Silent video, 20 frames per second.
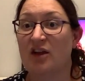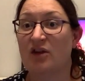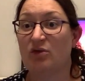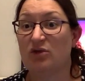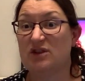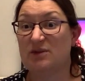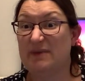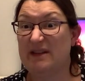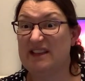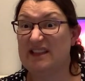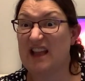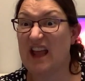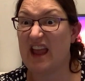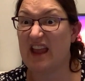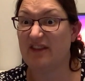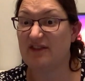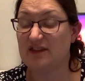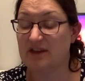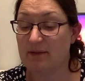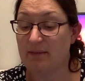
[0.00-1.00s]
or to be
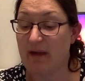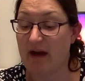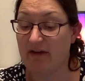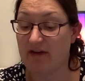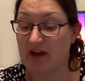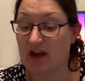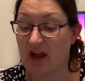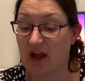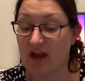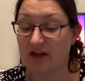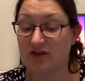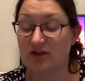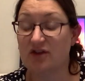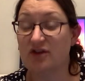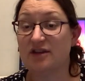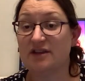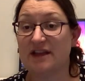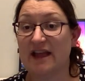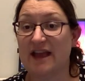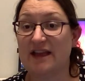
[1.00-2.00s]
slaves in America, to
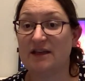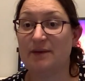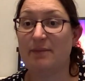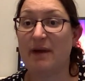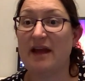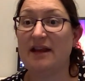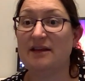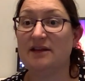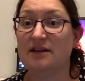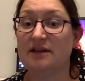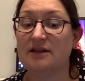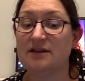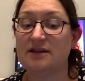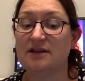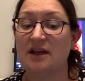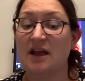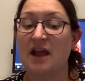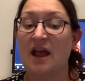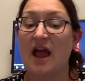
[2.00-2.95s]
lose their independence